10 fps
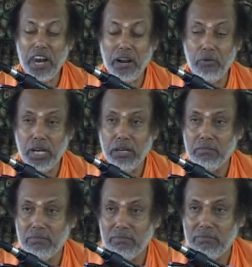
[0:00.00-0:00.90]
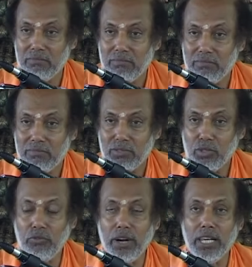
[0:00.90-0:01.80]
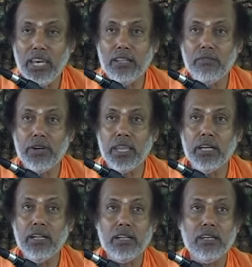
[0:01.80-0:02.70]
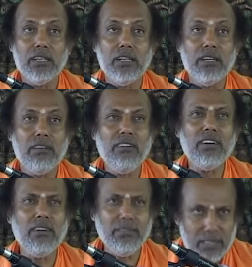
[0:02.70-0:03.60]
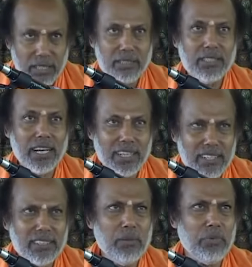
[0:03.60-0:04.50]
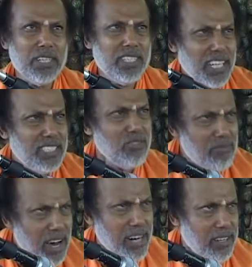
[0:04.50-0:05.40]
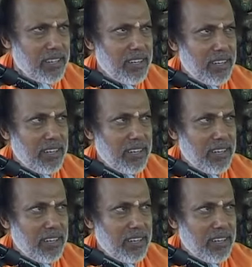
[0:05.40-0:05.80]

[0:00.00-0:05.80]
I ran away. So find another friend here. What nonsense. Are you getting that point? It doesn't work.